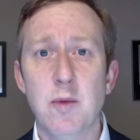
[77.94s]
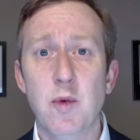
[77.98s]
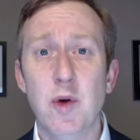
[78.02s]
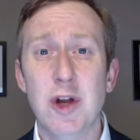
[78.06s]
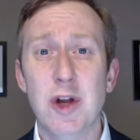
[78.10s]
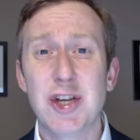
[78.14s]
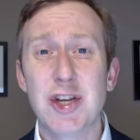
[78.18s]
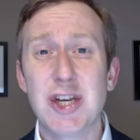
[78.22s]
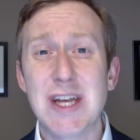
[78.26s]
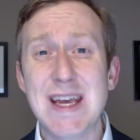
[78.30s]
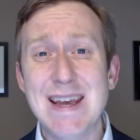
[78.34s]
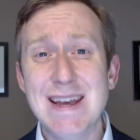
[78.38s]

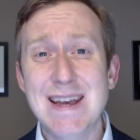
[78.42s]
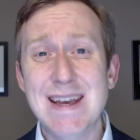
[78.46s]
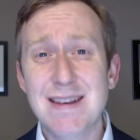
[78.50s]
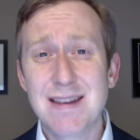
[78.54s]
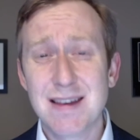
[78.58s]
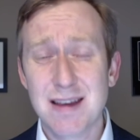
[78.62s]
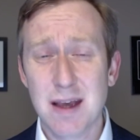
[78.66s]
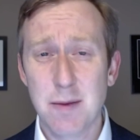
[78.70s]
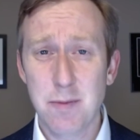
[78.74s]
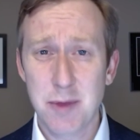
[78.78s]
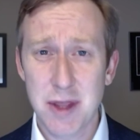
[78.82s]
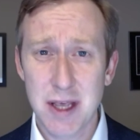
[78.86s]
which
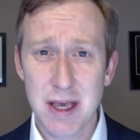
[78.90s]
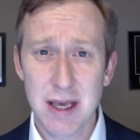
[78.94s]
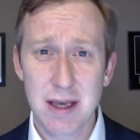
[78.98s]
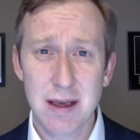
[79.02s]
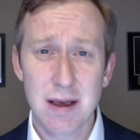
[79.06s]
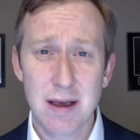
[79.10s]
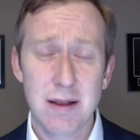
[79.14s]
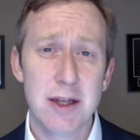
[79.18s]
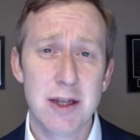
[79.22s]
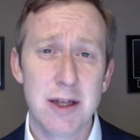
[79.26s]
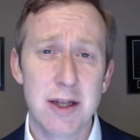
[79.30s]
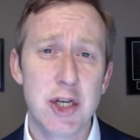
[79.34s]
is
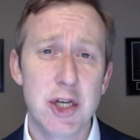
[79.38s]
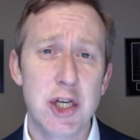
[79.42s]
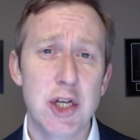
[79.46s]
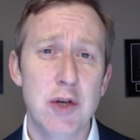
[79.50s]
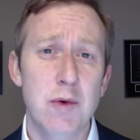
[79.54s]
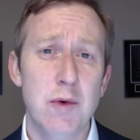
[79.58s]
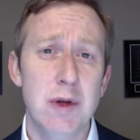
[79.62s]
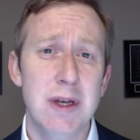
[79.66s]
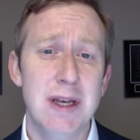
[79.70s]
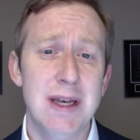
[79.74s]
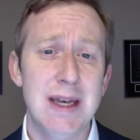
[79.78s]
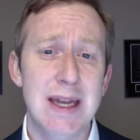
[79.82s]
something that
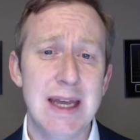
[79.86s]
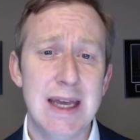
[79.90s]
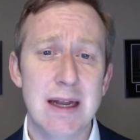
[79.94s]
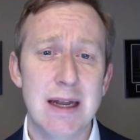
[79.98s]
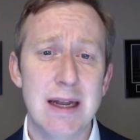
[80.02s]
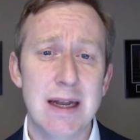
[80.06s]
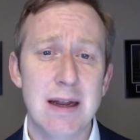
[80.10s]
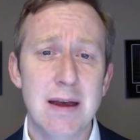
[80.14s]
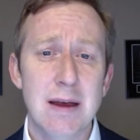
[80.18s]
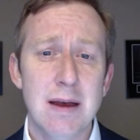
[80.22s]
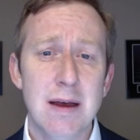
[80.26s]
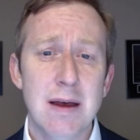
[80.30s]
you would
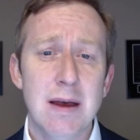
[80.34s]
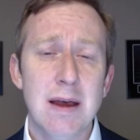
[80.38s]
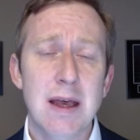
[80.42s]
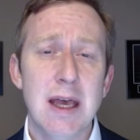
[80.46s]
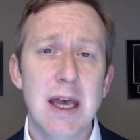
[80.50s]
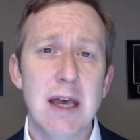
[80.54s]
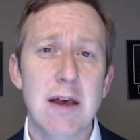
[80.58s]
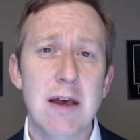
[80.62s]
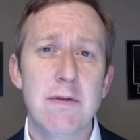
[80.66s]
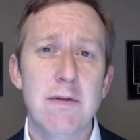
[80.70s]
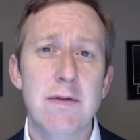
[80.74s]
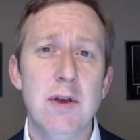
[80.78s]
need
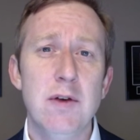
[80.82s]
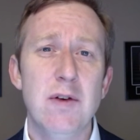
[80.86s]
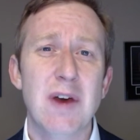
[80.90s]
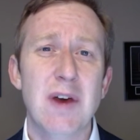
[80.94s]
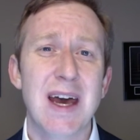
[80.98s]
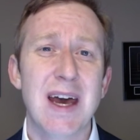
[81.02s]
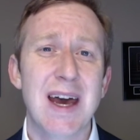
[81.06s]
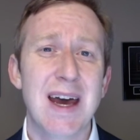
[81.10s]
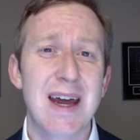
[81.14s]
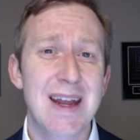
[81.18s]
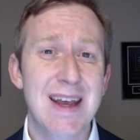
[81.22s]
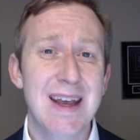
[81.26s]
if you
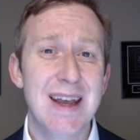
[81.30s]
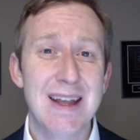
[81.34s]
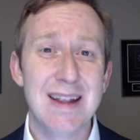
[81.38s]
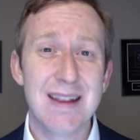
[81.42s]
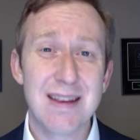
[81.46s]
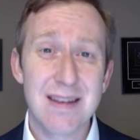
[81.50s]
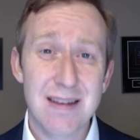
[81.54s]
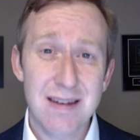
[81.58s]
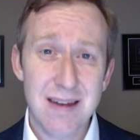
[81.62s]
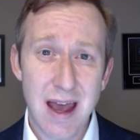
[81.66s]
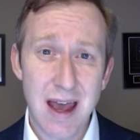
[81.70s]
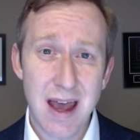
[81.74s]
had
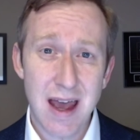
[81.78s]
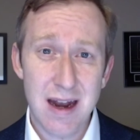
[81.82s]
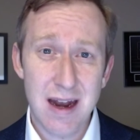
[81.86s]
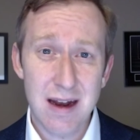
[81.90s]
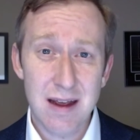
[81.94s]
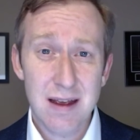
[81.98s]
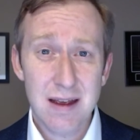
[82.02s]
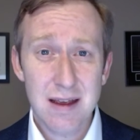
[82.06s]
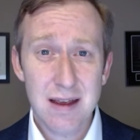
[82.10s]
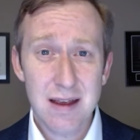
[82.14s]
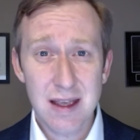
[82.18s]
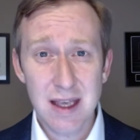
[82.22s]

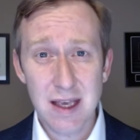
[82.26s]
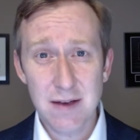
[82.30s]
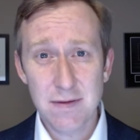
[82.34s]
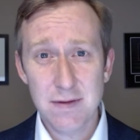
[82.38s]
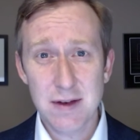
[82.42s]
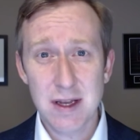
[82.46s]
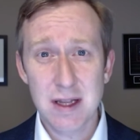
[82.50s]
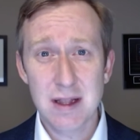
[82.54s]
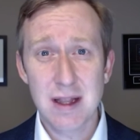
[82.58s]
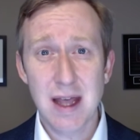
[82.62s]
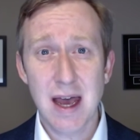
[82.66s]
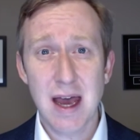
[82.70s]
instead
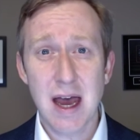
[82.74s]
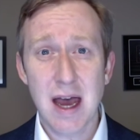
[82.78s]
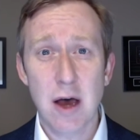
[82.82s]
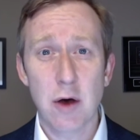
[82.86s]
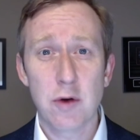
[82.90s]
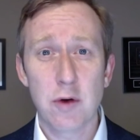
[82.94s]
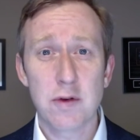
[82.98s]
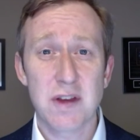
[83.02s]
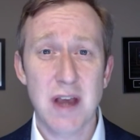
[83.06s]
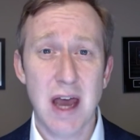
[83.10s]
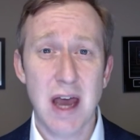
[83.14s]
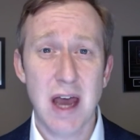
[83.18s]
gifted the
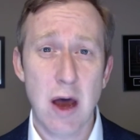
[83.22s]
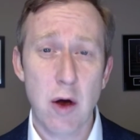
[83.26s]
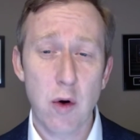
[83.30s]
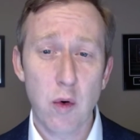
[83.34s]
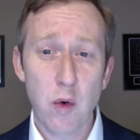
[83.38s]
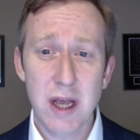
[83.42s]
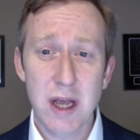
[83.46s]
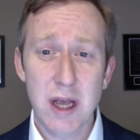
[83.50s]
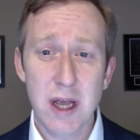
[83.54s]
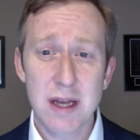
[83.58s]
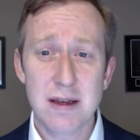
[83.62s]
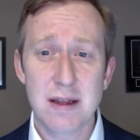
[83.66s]
house
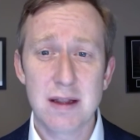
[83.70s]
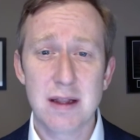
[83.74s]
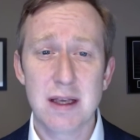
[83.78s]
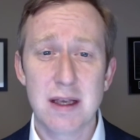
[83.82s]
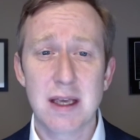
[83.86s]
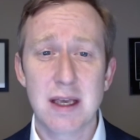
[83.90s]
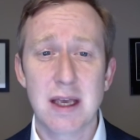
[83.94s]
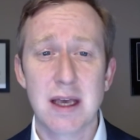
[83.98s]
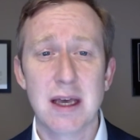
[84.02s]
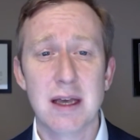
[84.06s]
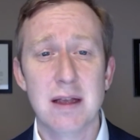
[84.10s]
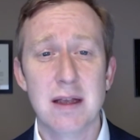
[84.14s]
outright to
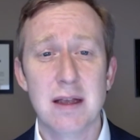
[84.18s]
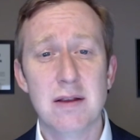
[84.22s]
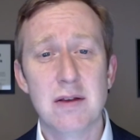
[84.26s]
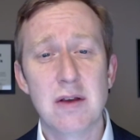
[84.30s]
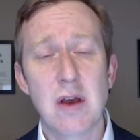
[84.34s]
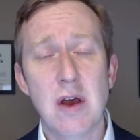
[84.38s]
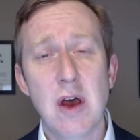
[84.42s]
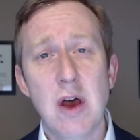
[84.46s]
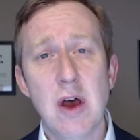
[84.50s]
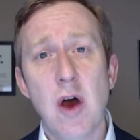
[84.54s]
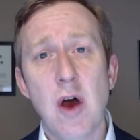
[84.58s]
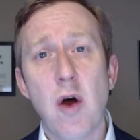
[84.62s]
the
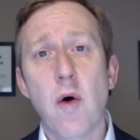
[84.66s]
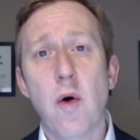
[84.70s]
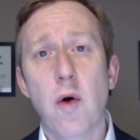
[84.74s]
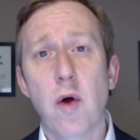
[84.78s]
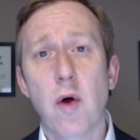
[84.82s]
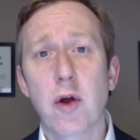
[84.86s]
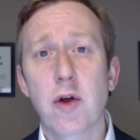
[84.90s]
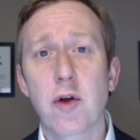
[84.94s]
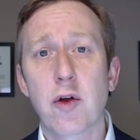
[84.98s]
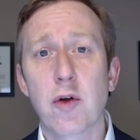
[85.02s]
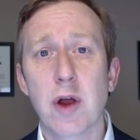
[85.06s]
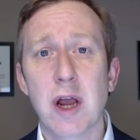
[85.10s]
kids
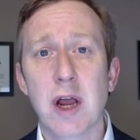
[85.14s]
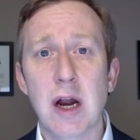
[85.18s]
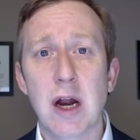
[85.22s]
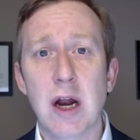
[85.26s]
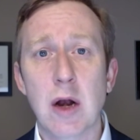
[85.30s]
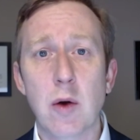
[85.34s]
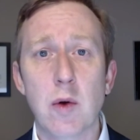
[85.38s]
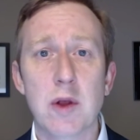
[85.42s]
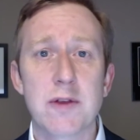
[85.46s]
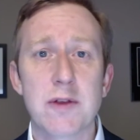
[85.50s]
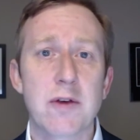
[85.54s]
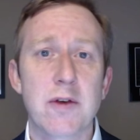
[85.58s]
or
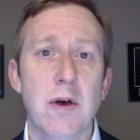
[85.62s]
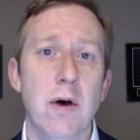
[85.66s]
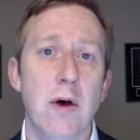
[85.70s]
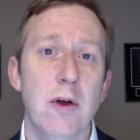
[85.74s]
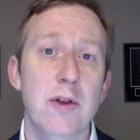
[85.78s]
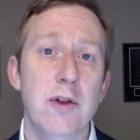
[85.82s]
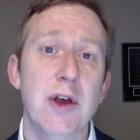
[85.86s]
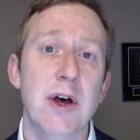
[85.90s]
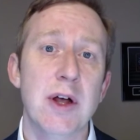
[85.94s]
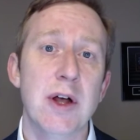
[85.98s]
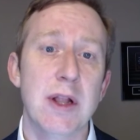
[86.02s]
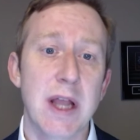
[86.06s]
created what's
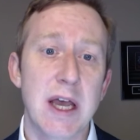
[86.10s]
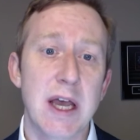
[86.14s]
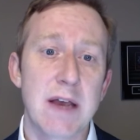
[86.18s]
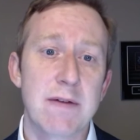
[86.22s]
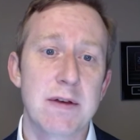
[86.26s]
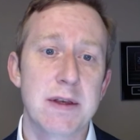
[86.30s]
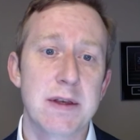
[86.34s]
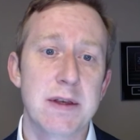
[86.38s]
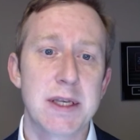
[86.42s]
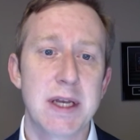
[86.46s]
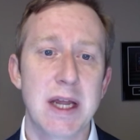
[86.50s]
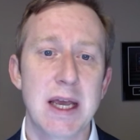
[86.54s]
called a
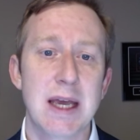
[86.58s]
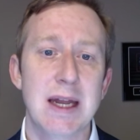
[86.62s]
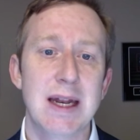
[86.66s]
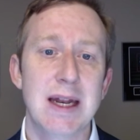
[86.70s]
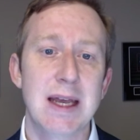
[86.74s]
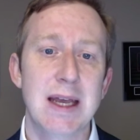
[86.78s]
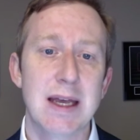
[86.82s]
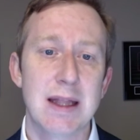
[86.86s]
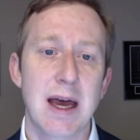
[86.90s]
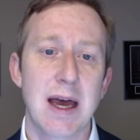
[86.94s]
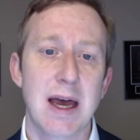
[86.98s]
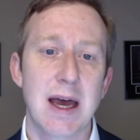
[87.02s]
life estate
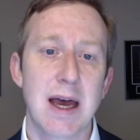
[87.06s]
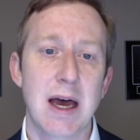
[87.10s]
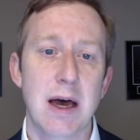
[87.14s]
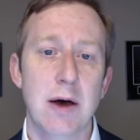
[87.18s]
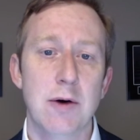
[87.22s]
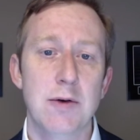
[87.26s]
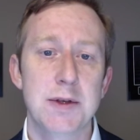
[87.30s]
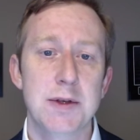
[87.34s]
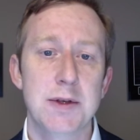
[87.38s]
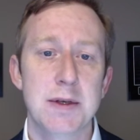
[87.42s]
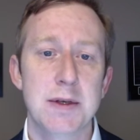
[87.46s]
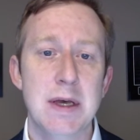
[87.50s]
in the
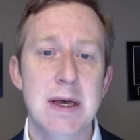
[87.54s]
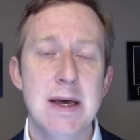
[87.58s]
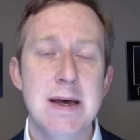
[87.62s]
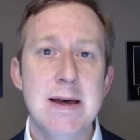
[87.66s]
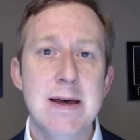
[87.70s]
house.